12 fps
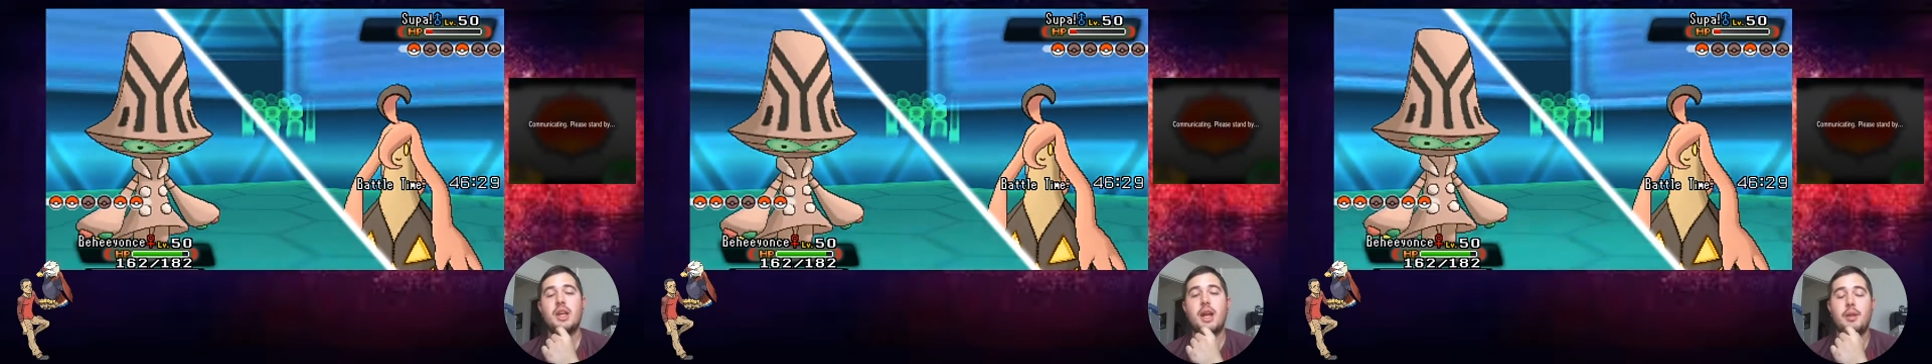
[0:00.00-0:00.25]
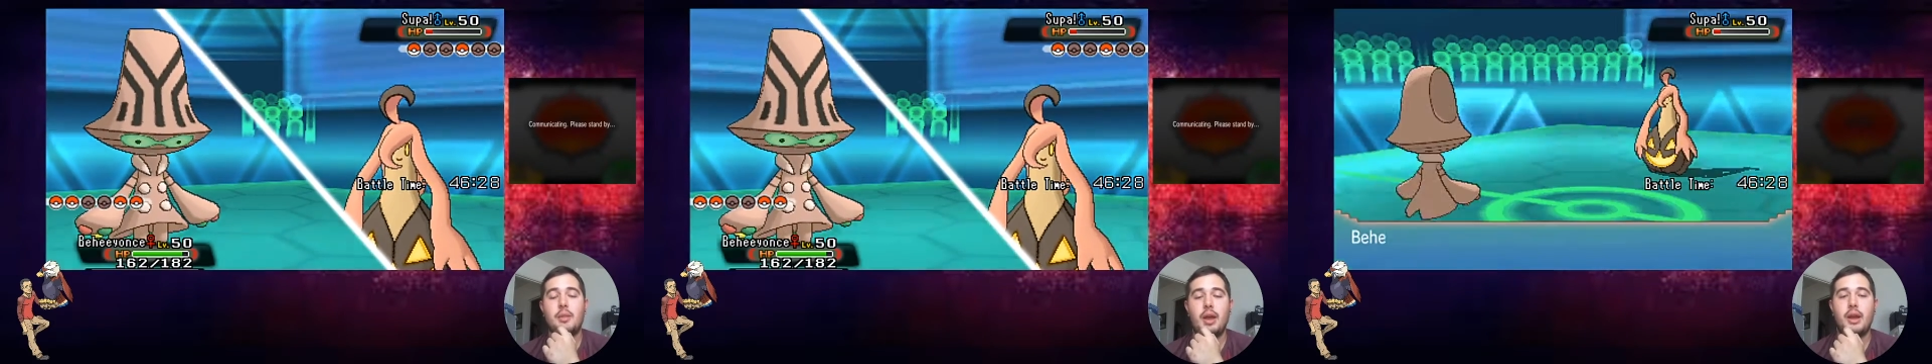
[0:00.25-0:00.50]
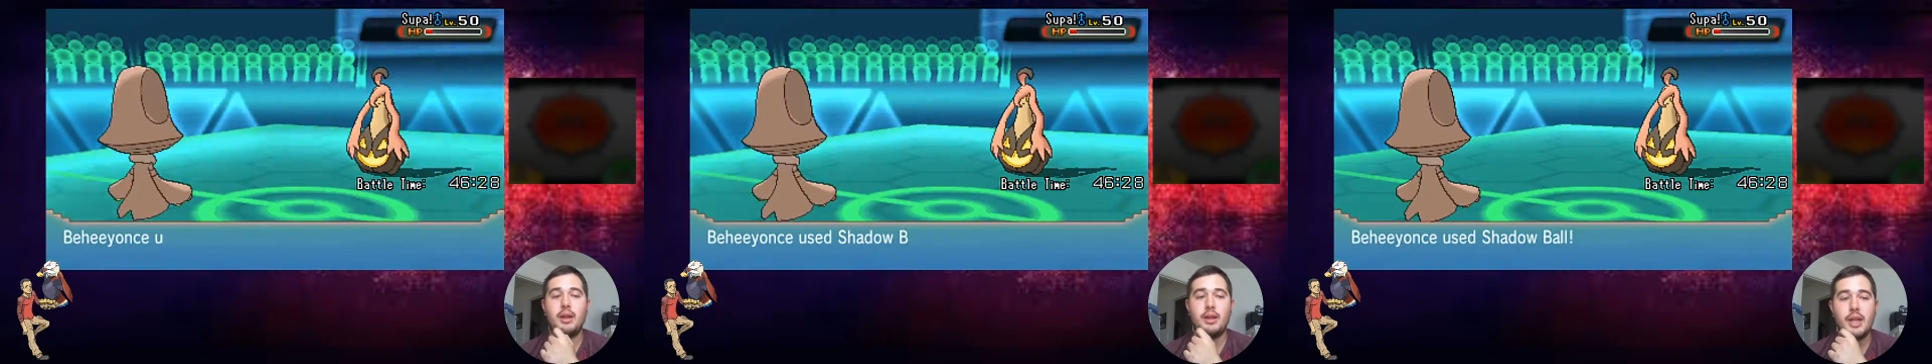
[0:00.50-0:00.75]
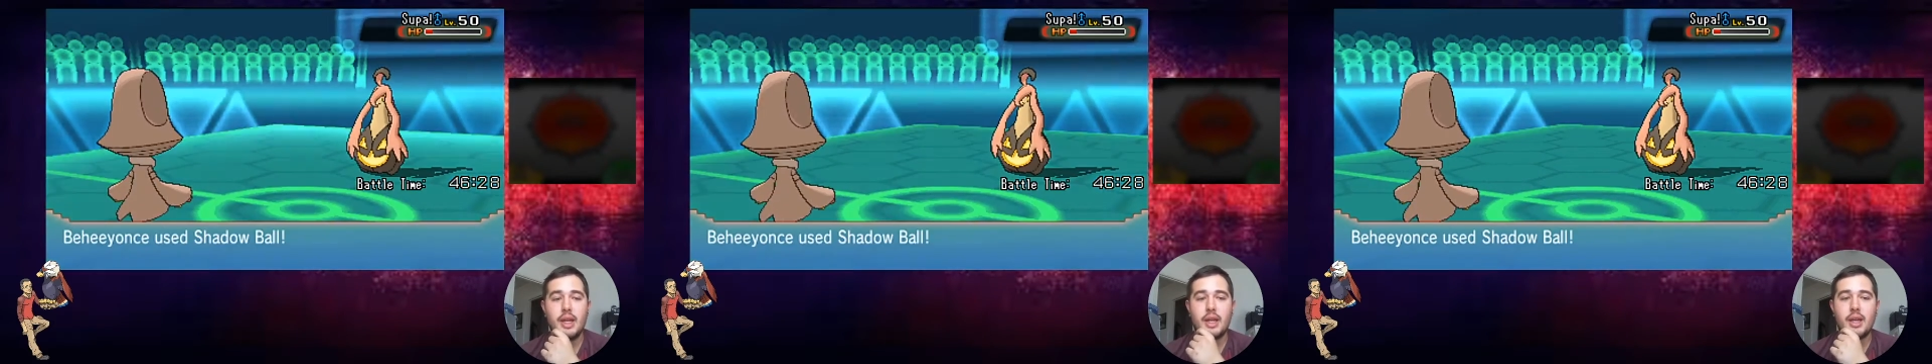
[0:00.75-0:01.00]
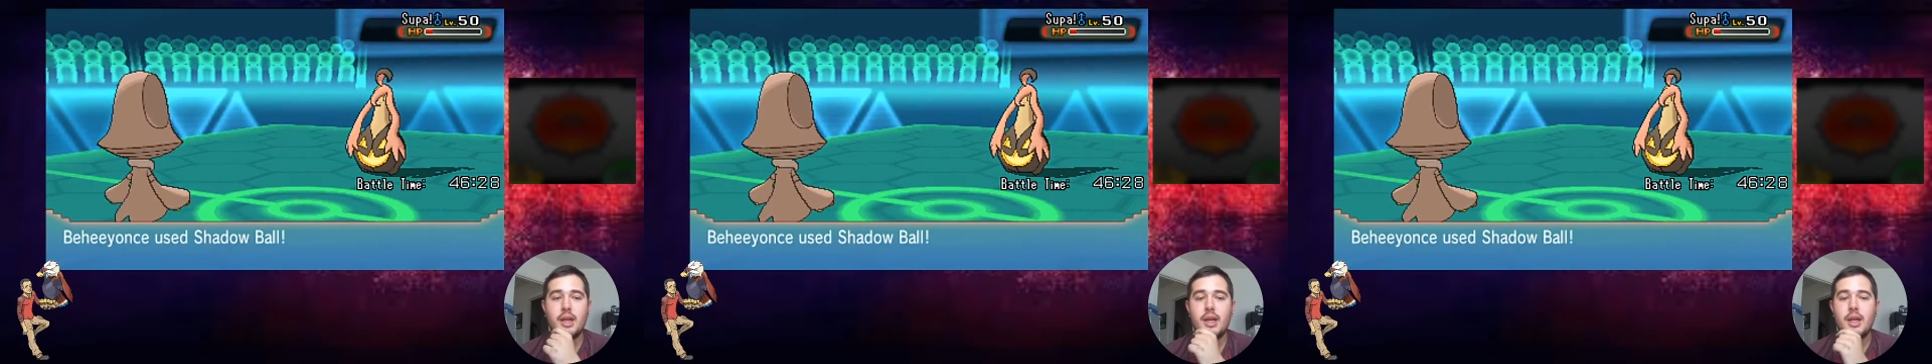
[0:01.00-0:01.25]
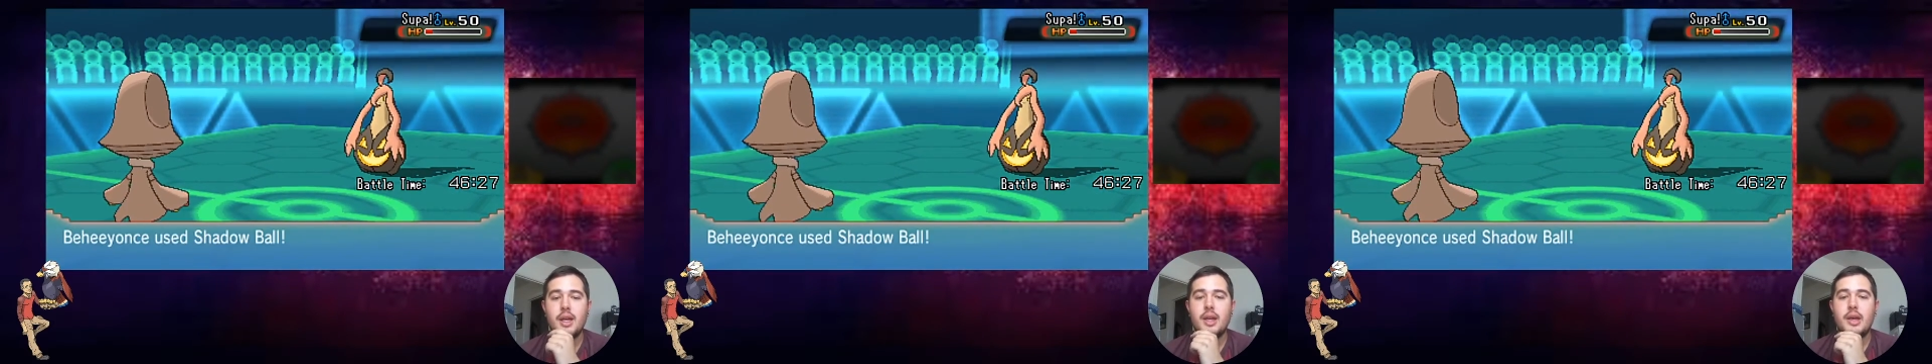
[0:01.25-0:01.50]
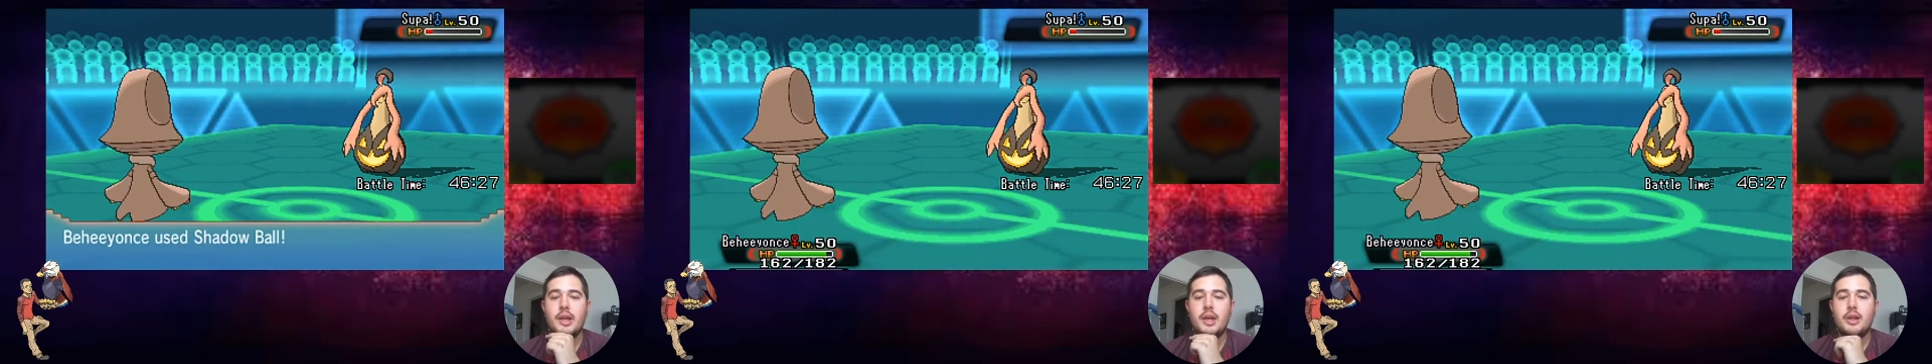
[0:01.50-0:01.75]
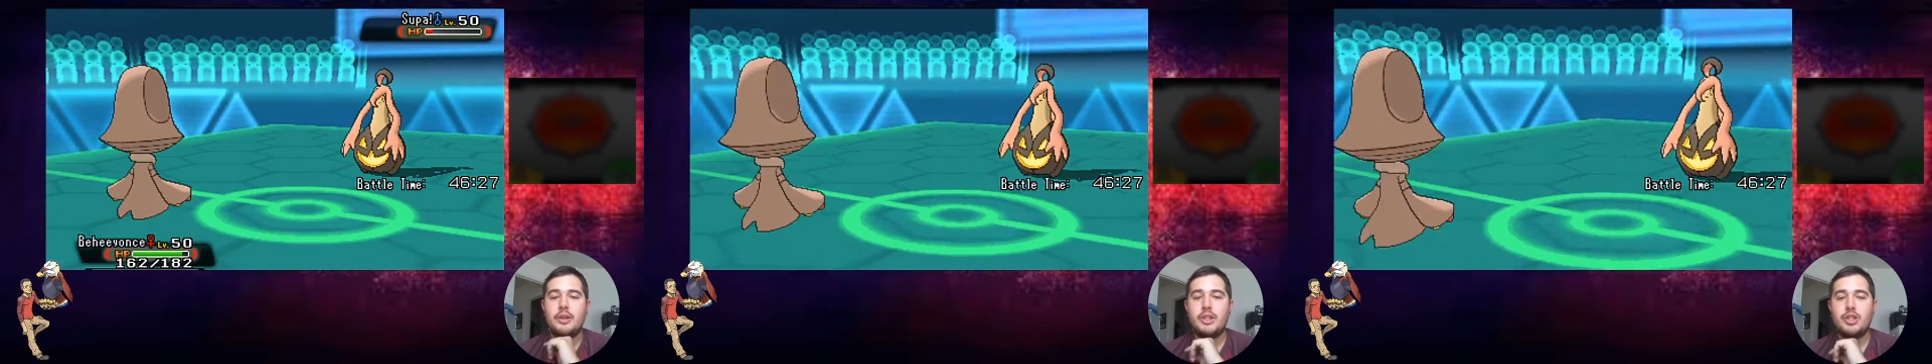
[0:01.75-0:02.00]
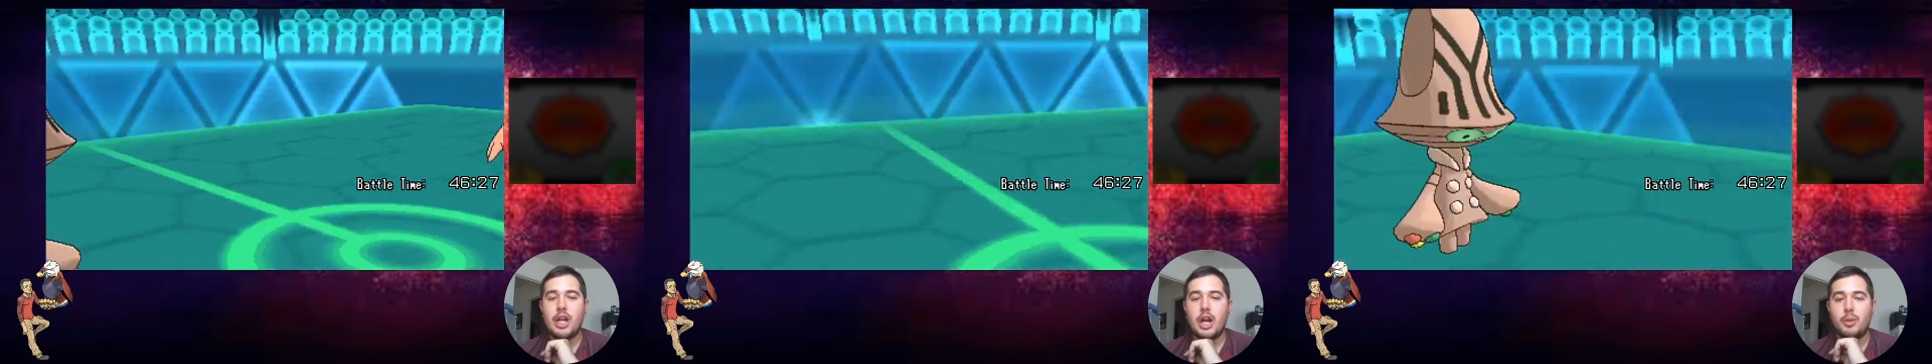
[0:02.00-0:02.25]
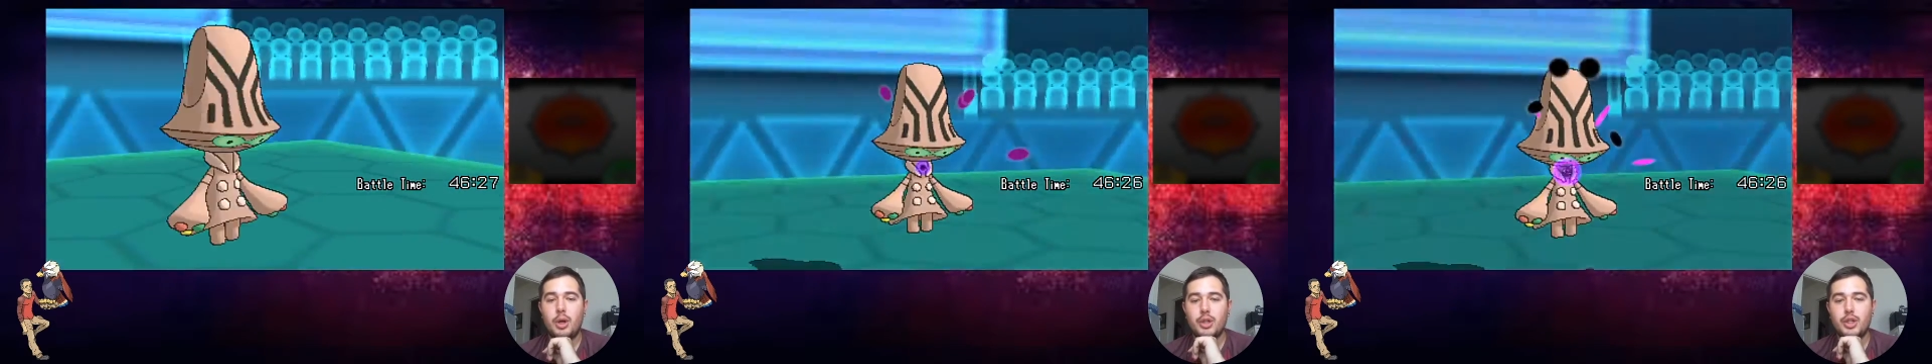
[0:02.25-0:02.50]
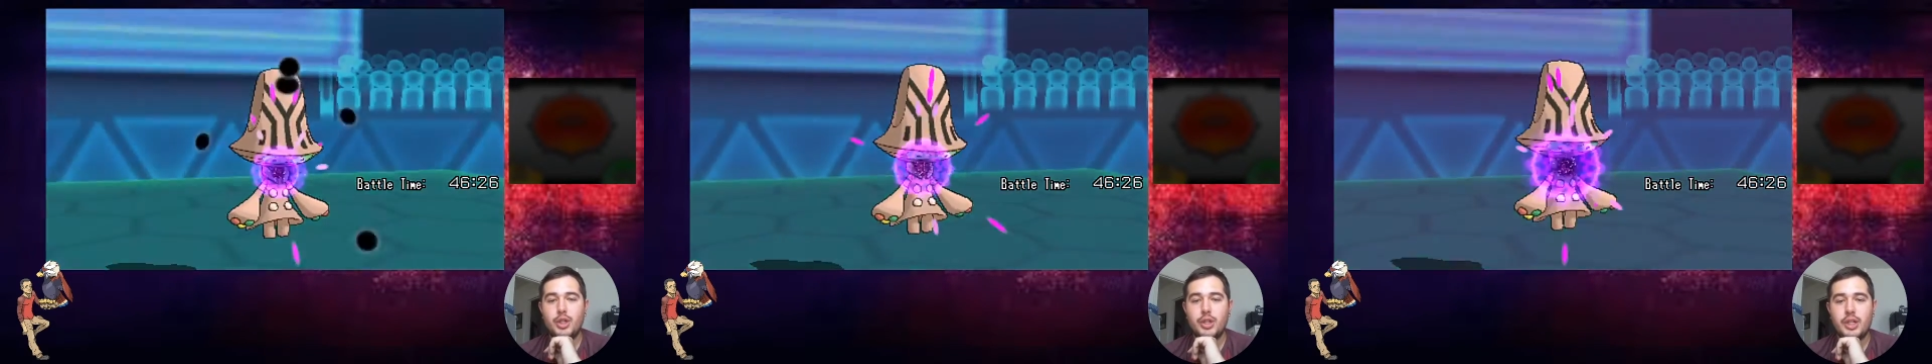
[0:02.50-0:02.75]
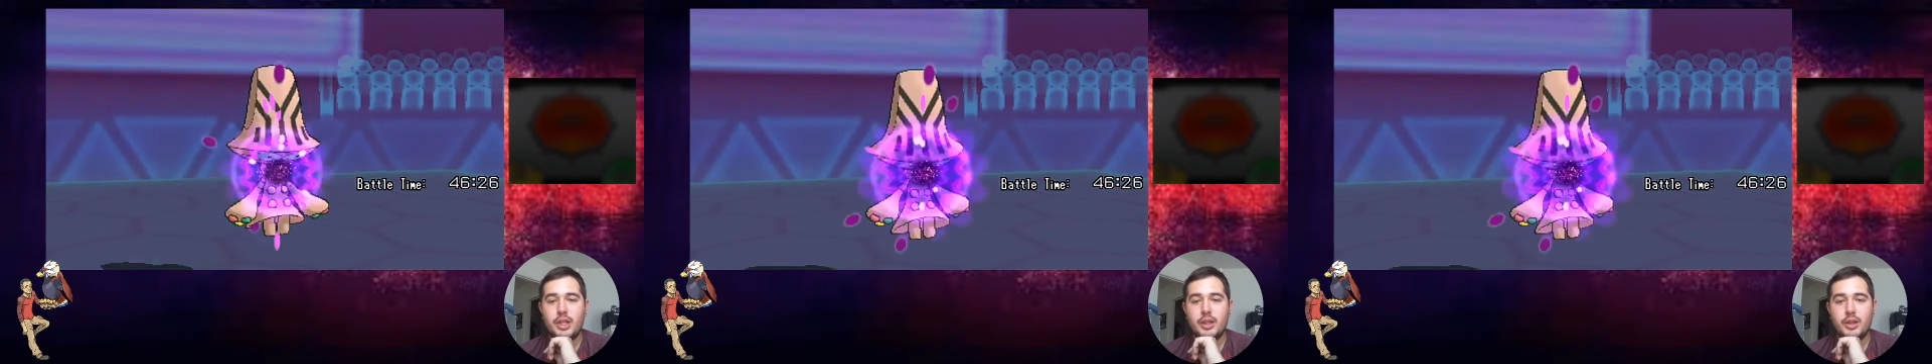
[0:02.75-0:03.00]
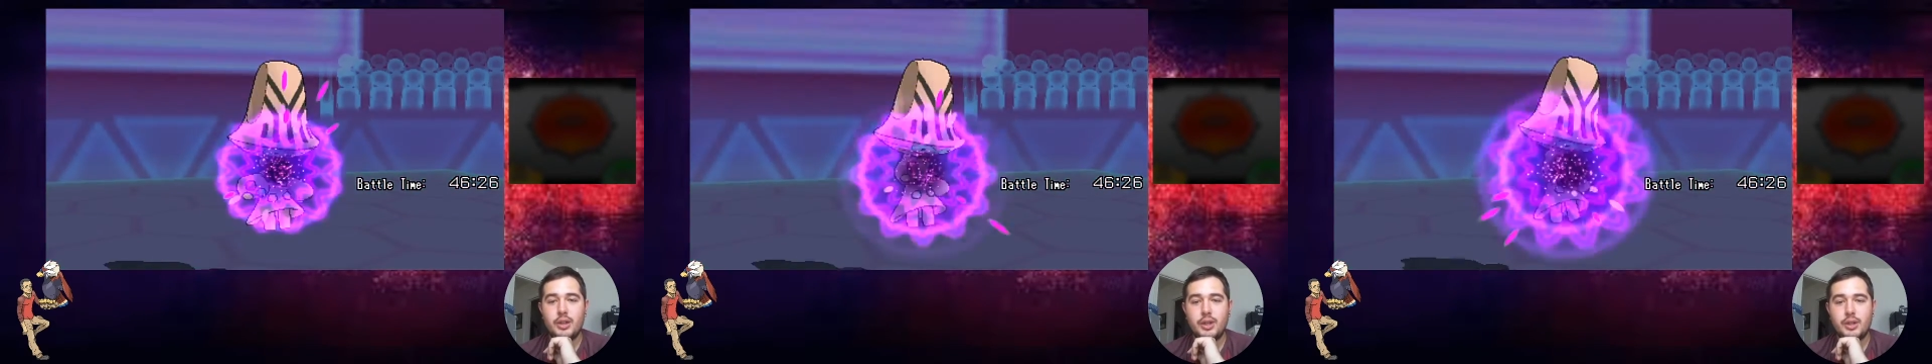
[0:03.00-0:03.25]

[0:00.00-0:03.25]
I'm analytic. This Shadow Ball should kill.